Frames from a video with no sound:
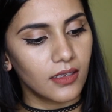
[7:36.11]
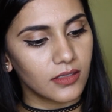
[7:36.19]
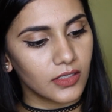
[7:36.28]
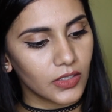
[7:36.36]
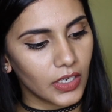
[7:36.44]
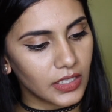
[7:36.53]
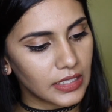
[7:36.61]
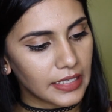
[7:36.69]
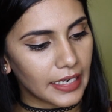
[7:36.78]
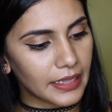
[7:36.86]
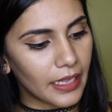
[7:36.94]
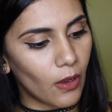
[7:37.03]
Just going to
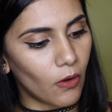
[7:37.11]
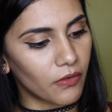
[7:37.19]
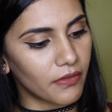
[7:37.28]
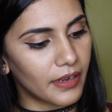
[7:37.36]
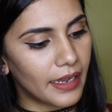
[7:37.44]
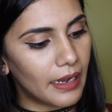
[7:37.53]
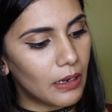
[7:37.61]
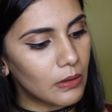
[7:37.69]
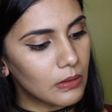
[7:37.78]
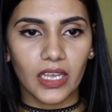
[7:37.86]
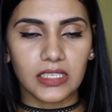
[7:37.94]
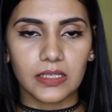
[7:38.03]
take that off
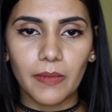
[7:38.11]
now. It